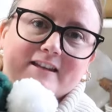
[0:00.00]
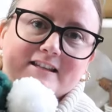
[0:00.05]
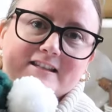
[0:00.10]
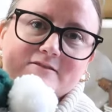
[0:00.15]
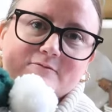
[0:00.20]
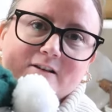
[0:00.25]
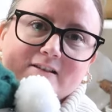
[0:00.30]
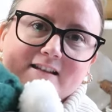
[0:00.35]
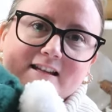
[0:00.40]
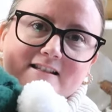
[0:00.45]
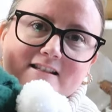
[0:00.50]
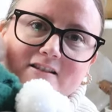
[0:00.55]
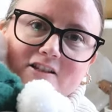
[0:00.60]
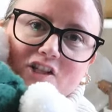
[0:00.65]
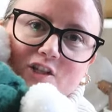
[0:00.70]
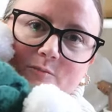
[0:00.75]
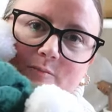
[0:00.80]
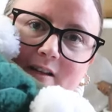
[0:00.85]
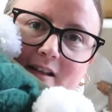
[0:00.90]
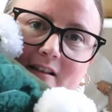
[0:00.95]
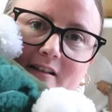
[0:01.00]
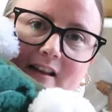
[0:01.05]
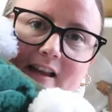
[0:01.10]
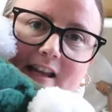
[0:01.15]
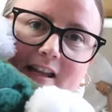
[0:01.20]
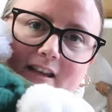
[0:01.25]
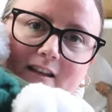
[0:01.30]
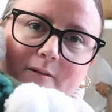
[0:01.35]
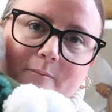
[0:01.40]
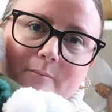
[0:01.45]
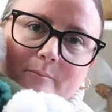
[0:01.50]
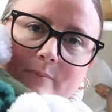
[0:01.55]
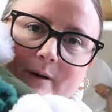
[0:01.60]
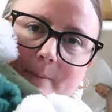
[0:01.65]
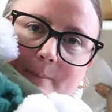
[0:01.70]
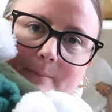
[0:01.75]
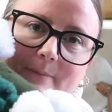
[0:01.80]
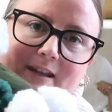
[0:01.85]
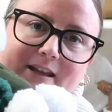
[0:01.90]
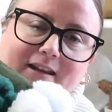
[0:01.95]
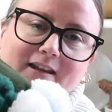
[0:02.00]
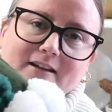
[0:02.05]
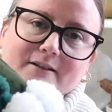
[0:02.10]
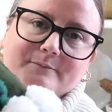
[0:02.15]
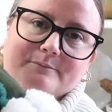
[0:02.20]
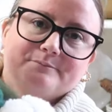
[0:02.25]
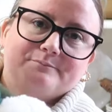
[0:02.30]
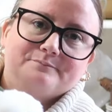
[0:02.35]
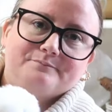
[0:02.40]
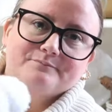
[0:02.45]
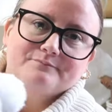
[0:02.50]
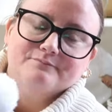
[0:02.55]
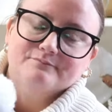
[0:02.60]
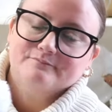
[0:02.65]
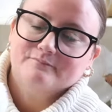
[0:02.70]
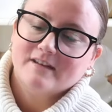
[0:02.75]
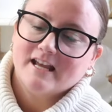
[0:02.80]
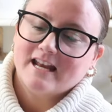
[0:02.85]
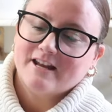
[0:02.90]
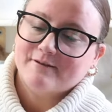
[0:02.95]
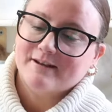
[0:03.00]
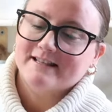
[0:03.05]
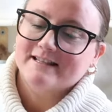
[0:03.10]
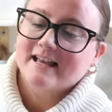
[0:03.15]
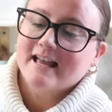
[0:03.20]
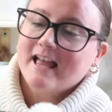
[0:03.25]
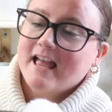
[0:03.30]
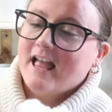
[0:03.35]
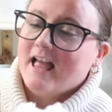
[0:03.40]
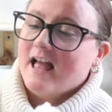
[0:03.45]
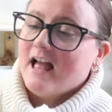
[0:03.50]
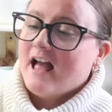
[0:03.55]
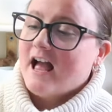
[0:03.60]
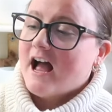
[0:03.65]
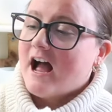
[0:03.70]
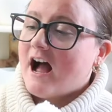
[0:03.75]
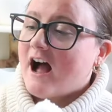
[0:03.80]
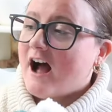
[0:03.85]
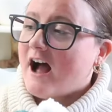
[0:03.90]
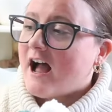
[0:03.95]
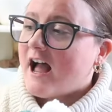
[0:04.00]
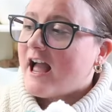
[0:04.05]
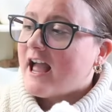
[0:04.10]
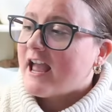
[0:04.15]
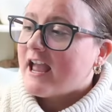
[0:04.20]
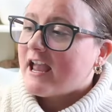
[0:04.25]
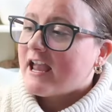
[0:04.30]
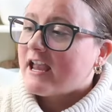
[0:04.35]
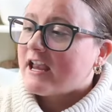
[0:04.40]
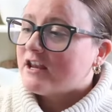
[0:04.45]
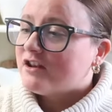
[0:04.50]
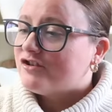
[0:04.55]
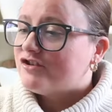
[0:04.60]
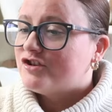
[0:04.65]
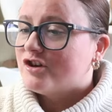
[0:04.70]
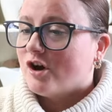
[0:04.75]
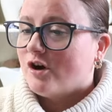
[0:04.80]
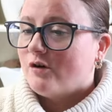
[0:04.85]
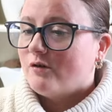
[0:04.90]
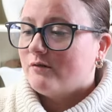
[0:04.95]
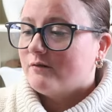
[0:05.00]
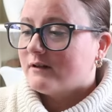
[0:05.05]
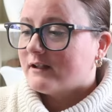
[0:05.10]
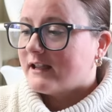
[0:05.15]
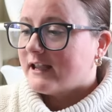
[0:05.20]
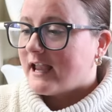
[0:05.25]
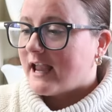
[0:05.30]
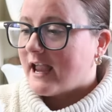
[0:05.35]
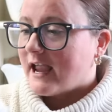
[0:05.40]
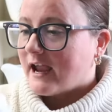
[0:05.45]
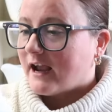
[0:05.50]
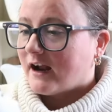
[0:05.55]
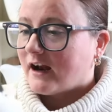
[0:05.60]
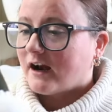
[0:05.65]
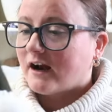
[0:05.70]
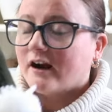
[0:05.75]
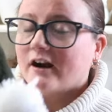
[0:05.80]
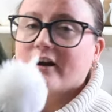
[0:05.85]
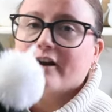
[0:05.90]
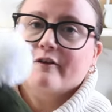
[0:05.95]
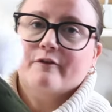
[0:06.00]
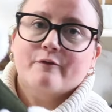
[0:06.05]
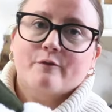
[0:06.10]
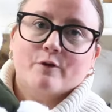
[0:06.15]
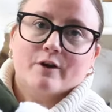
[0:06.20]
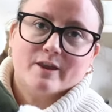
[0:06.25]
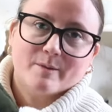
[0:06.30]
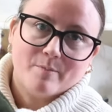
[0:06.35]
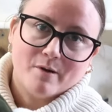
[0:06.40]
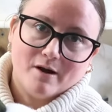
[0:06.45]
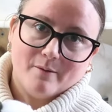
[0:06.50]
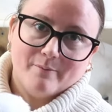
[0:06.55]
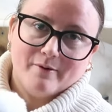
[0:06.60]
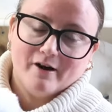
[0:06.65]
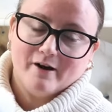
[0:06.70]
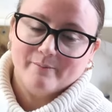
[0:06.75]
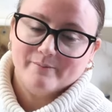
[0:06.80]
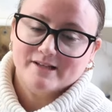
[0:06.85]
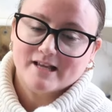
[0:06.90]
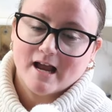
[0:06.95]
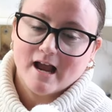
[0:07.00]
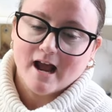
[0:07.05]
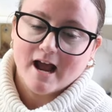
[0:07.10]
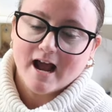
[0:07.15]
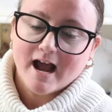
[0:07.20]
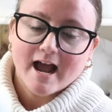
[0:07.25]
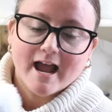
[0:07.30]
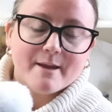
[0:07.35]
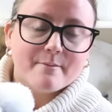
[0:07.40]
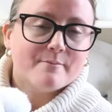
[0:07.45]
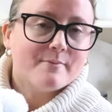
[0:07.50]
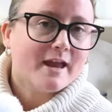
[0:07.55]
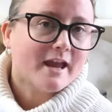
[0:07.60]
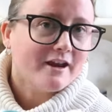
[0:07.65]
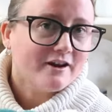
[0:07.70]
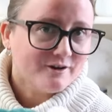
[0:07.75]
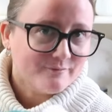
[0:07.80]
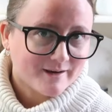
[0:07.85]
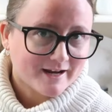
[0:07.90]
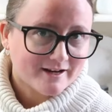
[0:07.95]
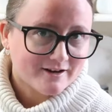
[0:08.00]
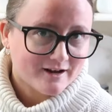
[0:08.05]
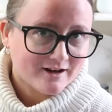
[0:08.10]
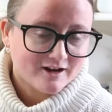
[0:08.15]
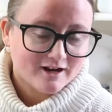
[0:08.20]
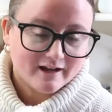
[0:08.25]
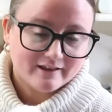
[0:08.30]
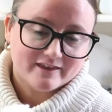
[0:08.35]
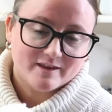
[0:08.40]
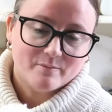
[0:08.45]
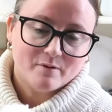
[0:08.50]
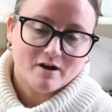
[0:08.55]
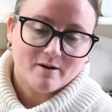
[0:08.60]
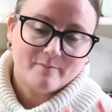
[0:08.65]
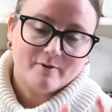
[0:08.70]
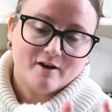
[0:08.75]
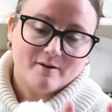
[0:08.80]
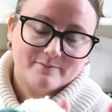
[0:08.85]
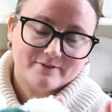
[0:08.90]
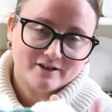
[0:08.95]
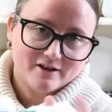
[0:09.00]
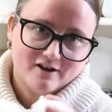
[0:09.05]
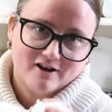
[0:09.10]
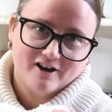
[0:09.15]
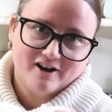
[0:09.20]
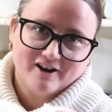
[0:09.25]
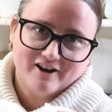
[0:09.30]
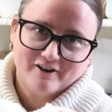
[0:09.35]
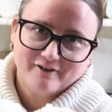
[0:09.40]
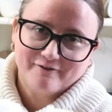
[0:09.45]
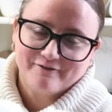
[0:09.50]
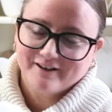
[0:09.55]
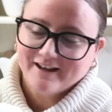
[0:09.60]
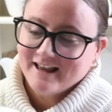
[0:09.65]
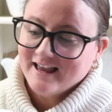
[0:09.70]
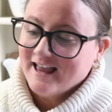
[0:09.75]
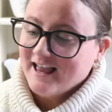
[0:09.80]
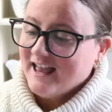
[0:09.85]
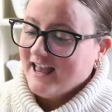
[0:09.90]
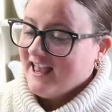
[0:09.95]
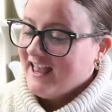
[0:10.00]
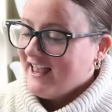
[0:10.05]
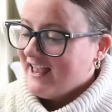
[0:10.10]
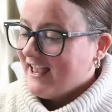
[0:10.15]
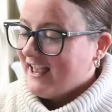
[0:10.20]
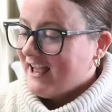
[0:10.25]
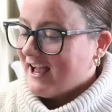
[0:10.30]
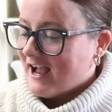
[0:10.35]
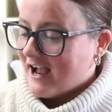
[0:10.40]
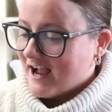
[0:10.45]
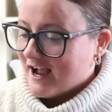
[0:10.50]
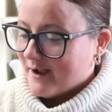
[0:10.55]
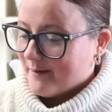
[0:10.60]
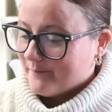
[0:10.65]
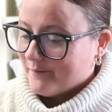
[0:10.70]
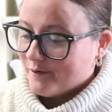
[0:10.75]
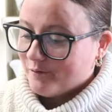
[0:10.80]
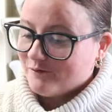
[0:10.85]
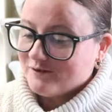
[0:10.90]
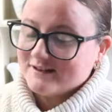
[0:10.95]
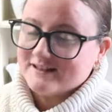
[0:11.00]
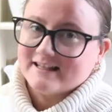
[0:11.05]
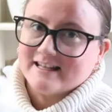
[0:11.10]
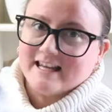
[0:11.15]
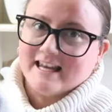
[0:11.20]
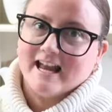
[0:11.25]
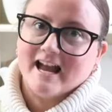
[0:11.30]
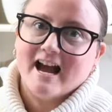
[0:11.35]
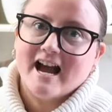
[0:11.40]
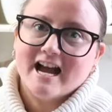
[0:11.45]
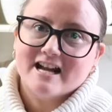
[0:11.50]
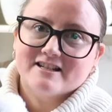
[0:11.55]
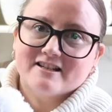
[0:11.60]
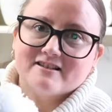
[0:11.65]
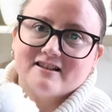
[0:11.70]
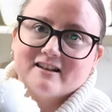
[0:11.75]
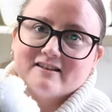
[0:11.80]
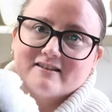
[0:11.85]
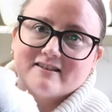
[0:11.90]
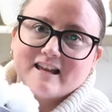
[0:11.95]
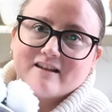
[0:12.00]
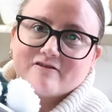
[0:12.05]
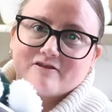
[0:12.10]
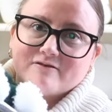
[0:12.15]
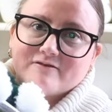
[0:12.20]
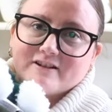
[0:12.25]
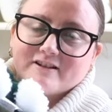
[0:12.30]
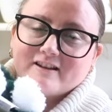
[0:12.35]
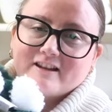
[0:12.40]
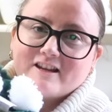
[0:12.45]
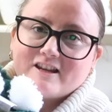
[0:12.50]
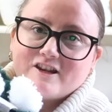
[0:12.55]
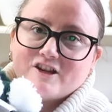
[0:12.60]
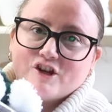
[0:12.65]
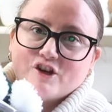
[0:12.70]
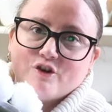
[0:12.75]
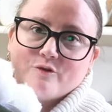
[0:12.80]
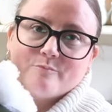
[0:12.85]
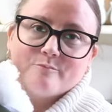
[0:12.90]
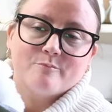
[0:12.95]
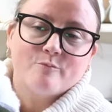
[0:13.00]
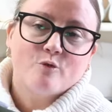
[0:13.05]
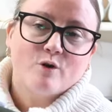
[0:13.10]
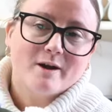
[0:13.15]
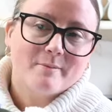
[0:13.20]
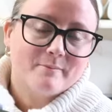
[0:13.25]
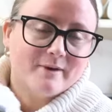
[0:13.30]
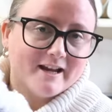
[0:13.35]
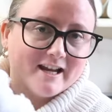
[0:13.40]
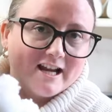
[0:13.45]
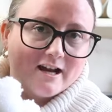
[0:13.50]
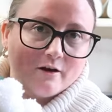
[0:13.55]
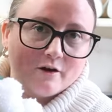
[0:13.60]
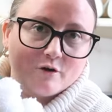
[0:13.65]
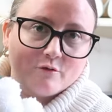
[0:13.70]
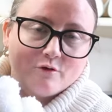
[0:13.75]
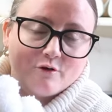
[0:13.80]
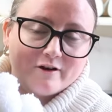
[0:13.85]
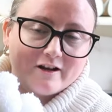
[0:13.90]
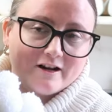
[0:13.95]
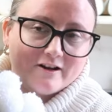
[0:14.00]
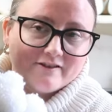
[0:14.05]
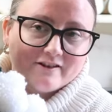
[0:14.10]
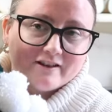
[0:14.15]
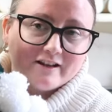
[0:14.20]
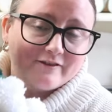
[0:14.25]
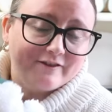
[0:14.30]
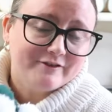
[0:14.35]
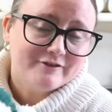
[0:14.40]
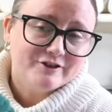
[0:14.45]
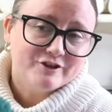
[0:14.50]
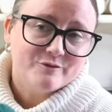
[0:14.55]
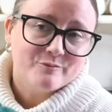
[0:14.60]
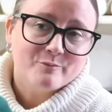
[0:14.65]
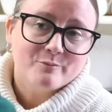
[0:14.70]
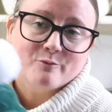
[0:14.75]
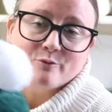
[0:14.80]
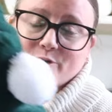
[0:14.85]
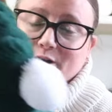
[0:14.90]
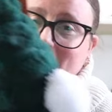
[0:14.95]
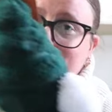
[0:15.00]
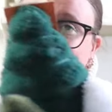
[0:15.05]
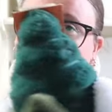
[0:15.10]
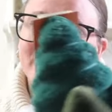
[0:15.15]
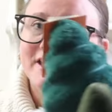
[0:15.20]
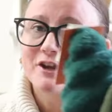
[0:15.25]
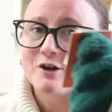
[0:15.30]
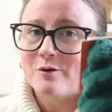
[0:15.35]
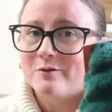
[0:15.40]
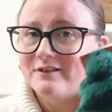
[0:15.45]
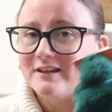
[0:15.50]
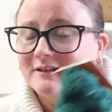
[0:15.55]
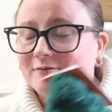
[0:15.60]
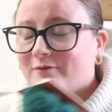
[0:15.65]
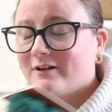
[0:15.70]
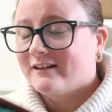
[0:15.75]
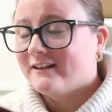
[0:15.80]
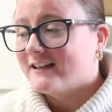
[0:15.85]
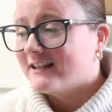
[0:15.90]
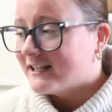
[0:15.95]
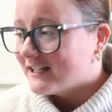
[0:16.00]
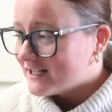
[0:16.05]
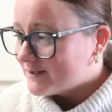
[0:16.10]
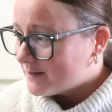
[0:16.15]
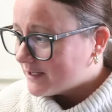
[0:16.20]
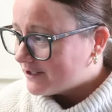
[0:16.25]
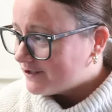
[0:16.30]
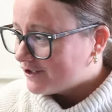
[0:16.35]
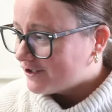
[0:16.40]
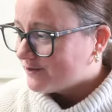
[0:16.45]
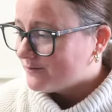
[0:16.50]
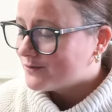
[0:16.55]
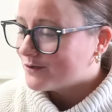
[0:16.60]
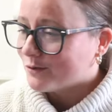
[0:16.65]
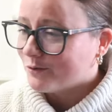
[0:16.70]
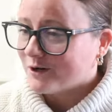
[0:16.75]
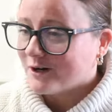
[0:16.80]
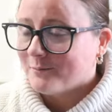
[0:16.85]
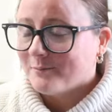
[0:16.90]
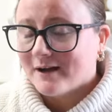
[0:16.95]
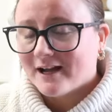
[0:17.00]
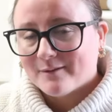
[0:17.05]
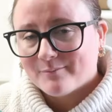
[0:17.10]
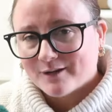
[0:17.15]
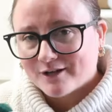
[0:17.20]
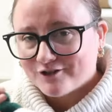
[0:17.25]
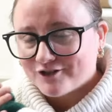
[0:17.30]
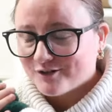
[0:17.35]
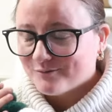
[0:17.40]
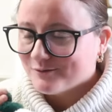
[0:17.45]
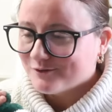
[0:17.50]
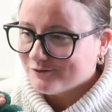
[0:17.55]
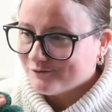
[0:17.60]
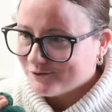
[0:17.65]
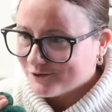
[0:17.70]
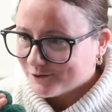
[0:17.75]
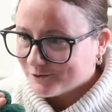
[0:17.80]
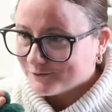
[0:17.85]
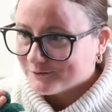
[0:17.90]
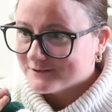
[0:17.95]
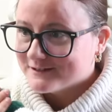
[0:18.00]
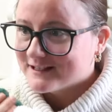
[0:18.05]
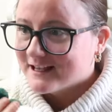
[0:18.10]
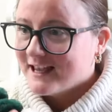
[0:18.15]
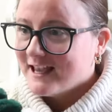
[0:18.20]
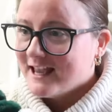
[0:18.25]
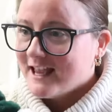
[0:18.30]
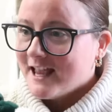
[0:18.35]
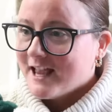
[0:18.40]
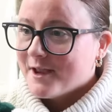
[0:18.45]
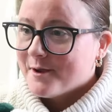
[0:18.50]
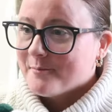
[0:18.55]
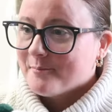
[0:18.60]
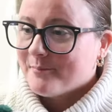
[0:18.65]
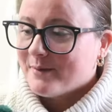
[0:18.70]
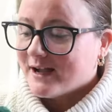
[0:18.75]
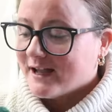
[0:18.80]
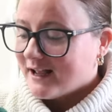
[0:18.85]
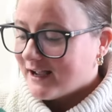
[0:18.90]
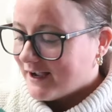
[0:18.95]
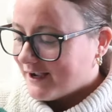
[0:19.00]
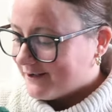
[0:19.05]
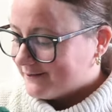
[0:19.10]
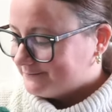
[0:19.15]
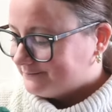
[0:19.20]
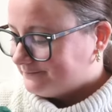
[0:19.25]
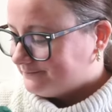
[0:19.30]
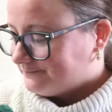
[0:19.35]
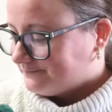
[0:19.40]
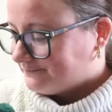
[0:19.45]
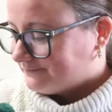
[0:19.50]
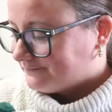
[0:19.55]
this one that's a little bit like bumpy and anyways I don't care for the pom-poms. I may or may not cut the pom-poms off. Um, we'll see. I just thought that they were really cute. One might go here in the living room, one might go in the, one of the kids' bedrooms or my bedroom, who knows. But um,